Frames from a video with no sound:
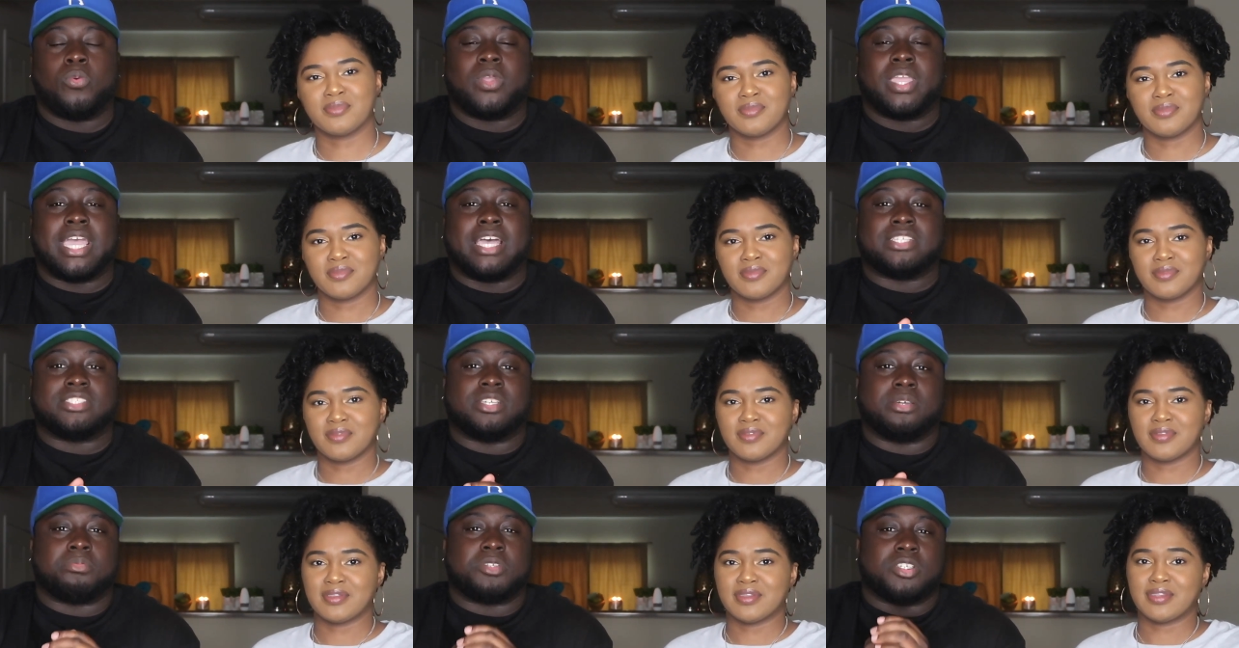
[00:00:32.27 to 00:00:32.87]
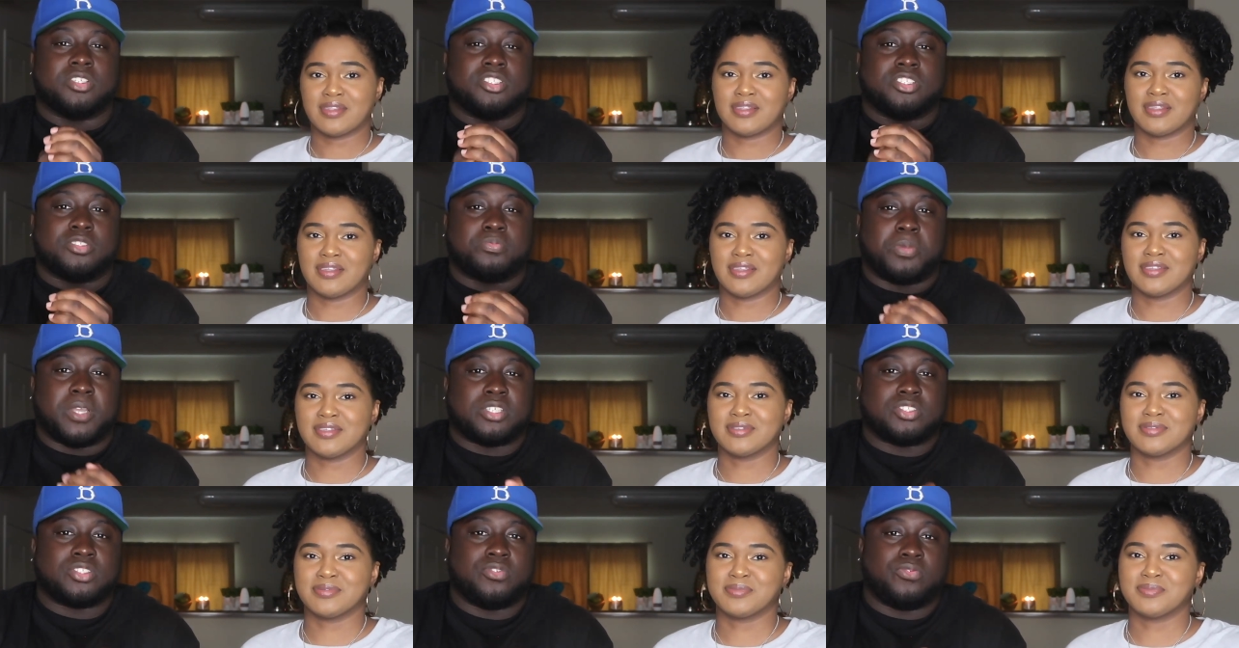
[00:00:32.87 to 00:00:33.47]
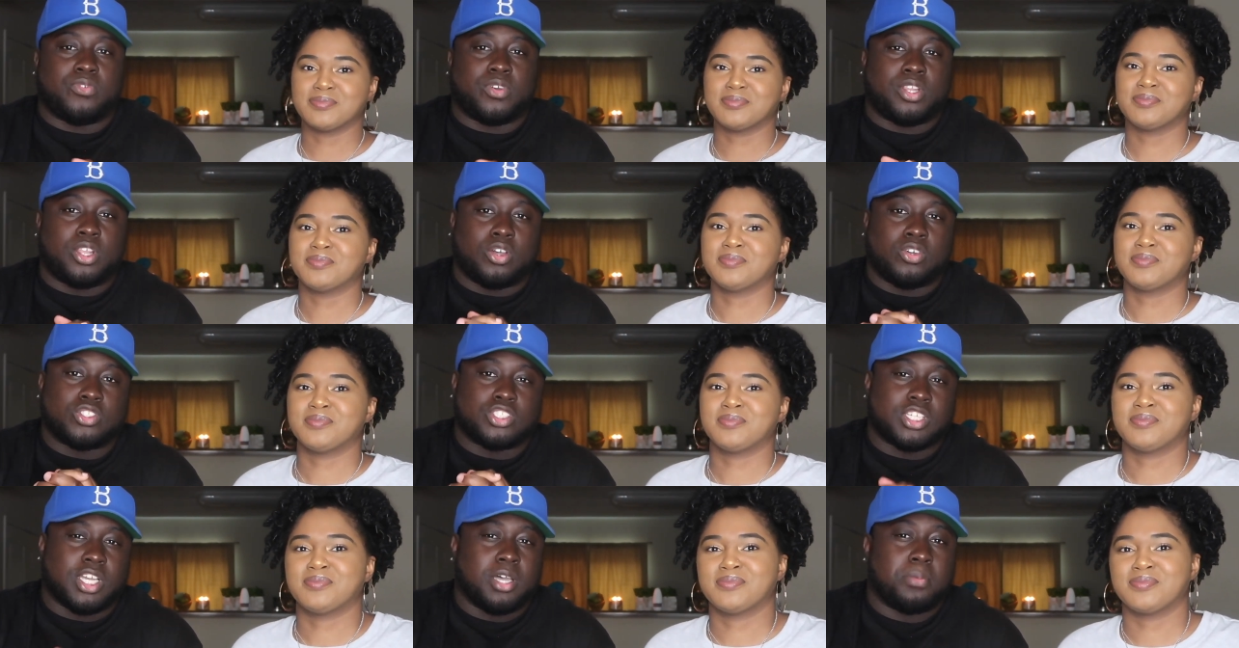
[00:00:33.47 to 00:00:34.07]
Speaker 1: We got something special for
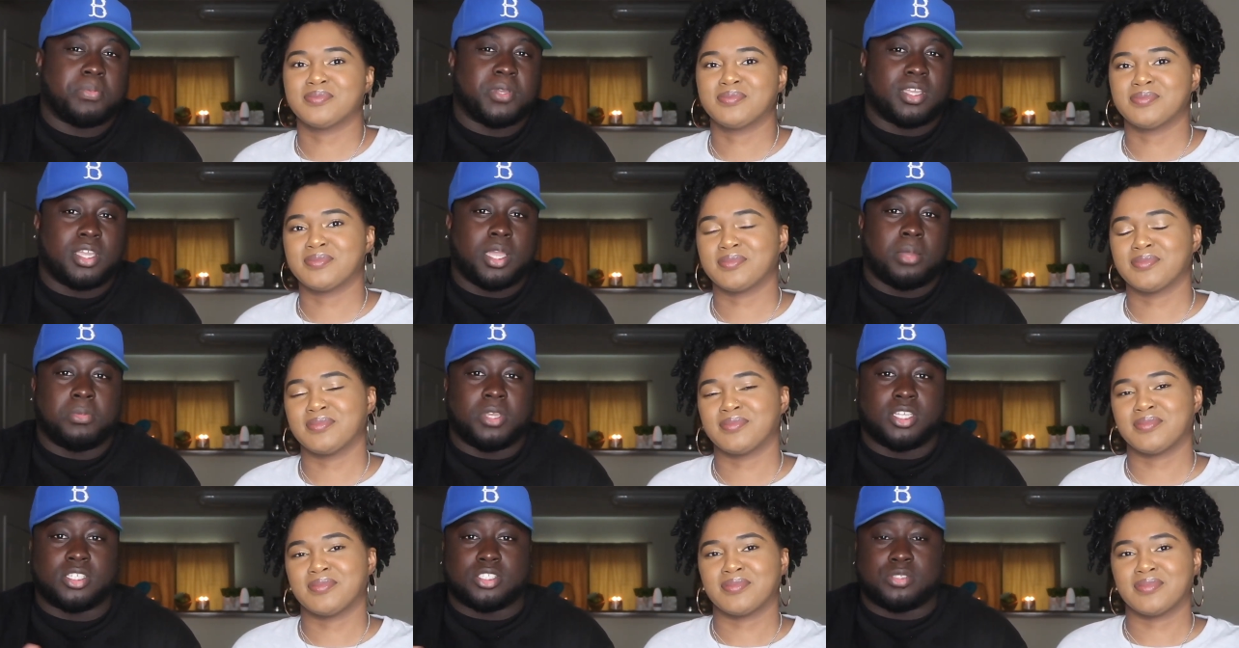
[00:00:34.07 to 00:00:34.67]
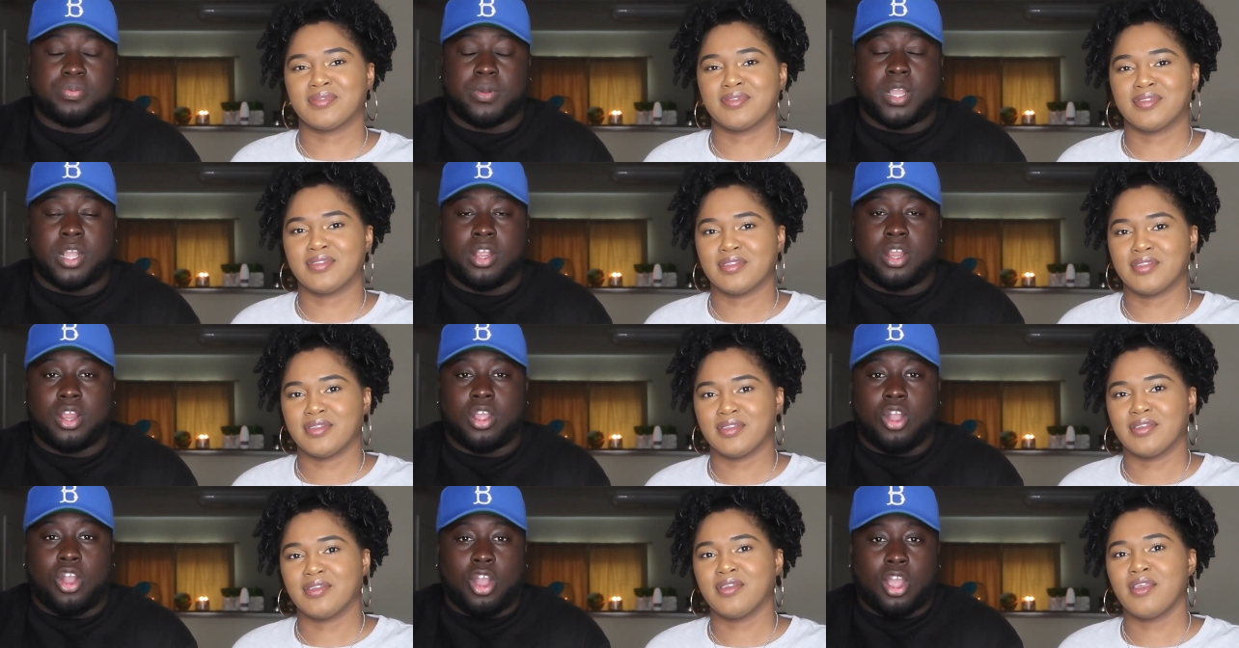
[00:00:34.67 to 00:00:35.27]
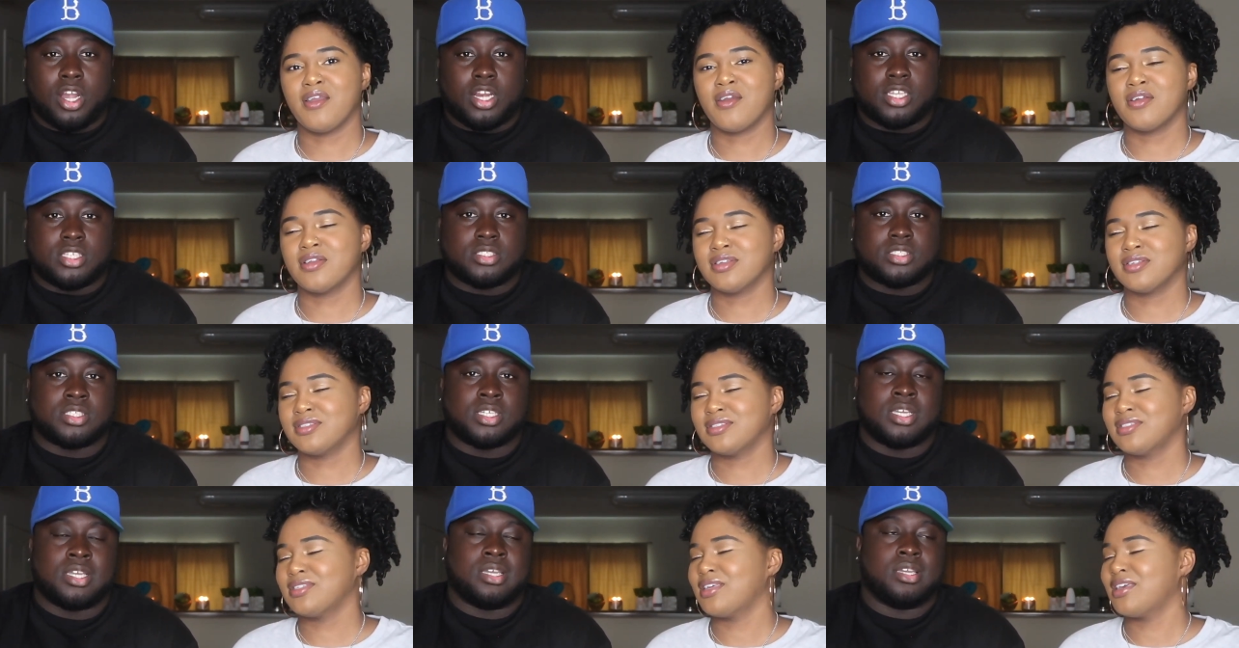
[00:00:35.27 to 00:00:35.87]
those up and coming inspiring
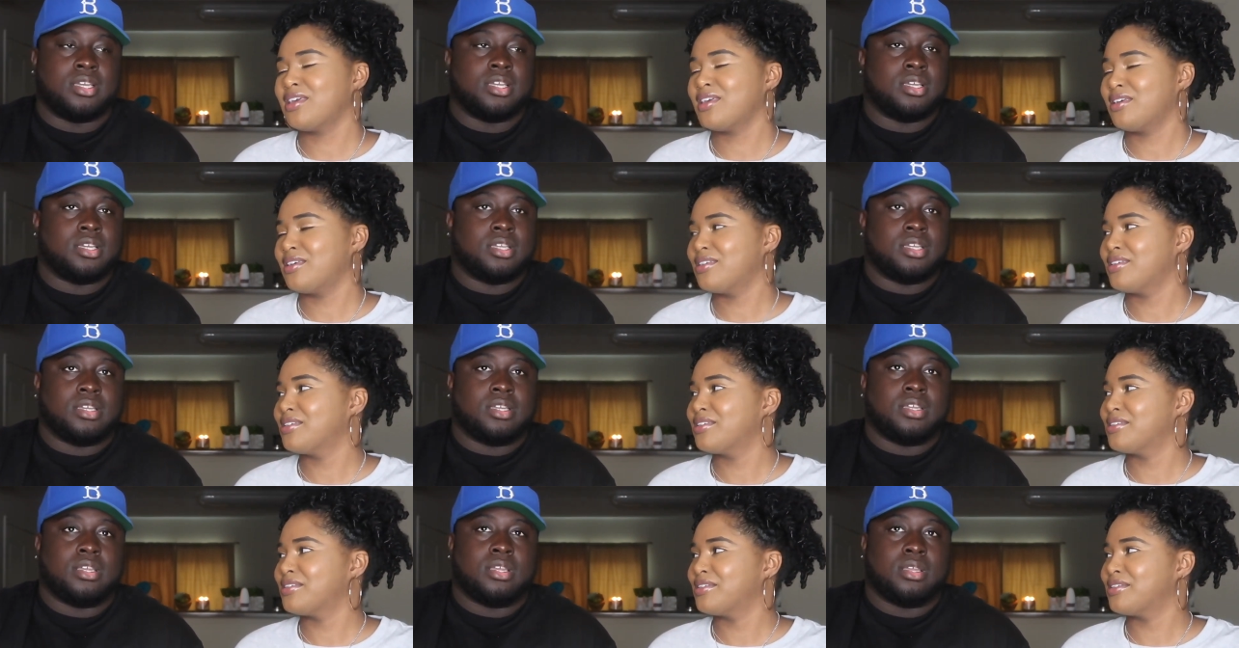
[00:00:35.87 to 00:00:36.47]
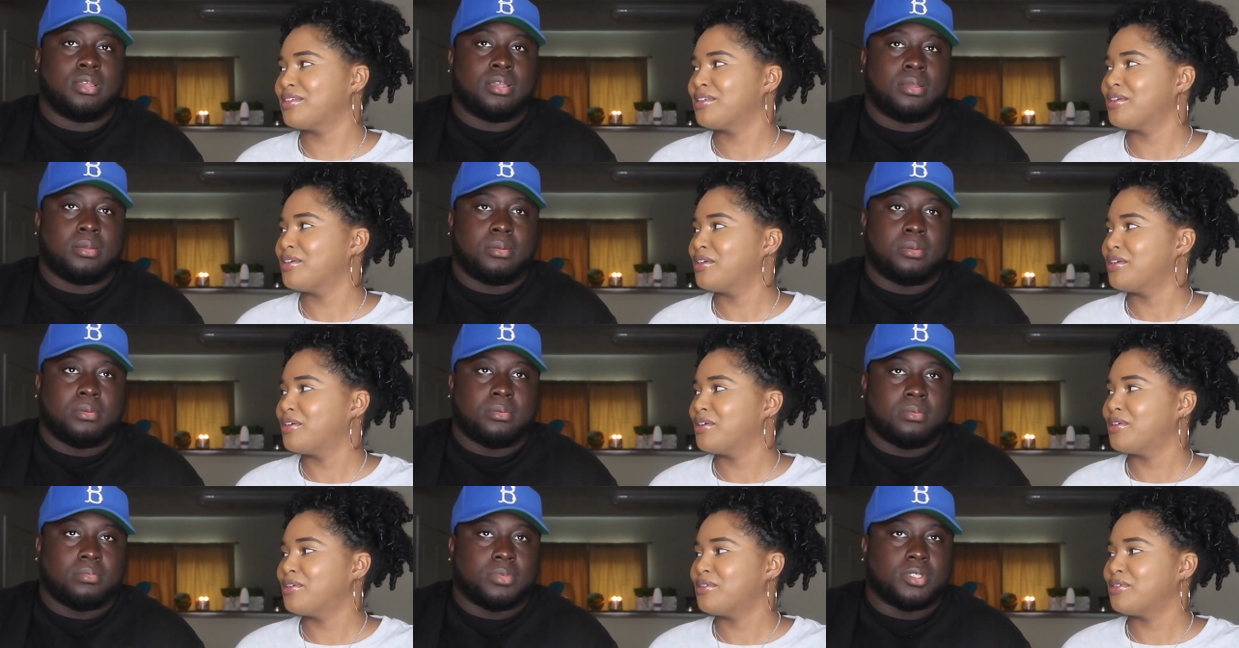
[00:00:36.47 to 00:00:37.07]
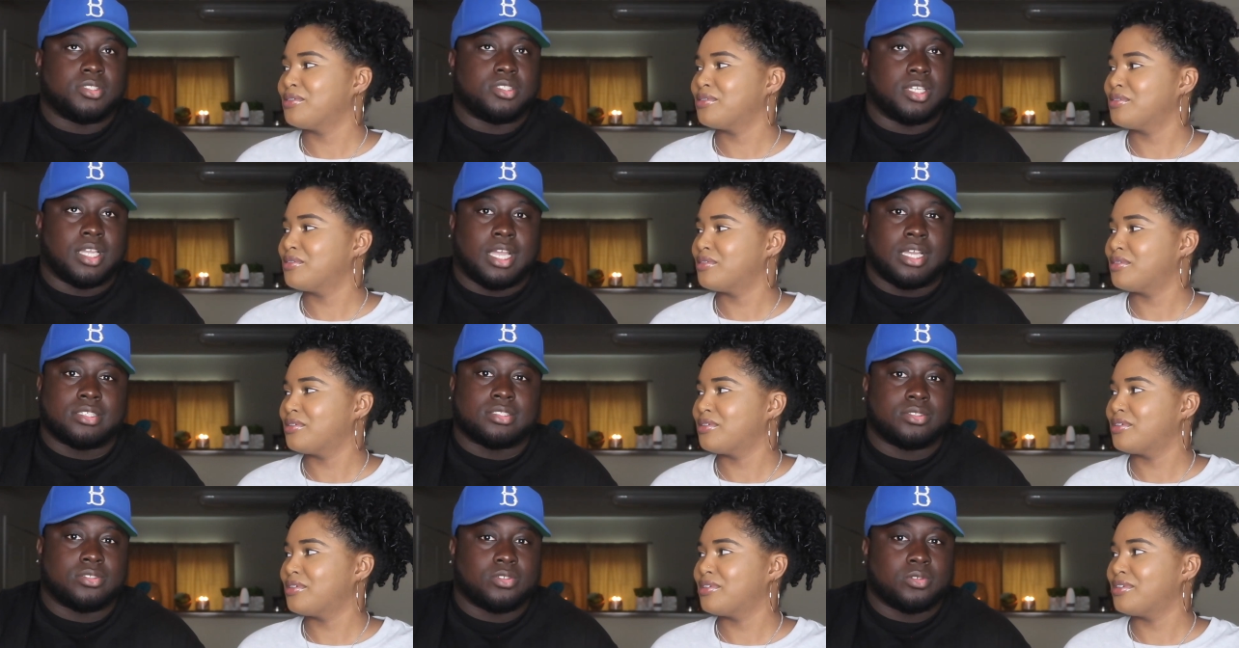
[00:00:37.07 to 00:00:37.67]
artists. Yeah. But you
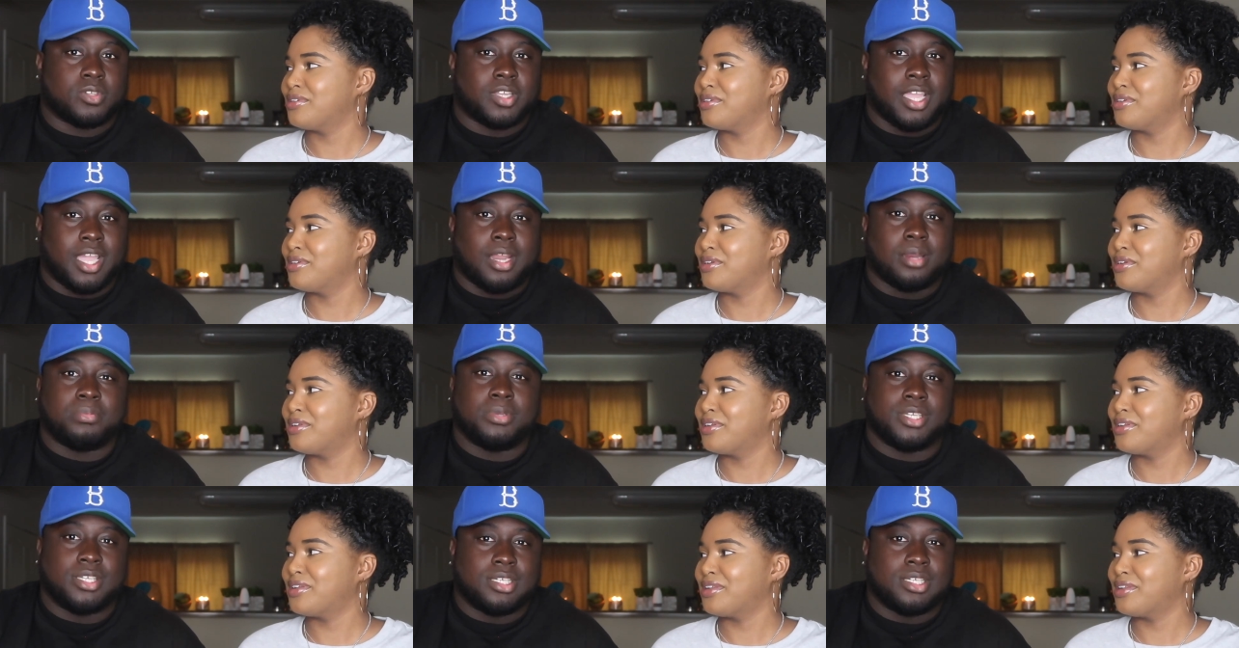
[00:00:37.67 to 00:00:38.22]
also gotta be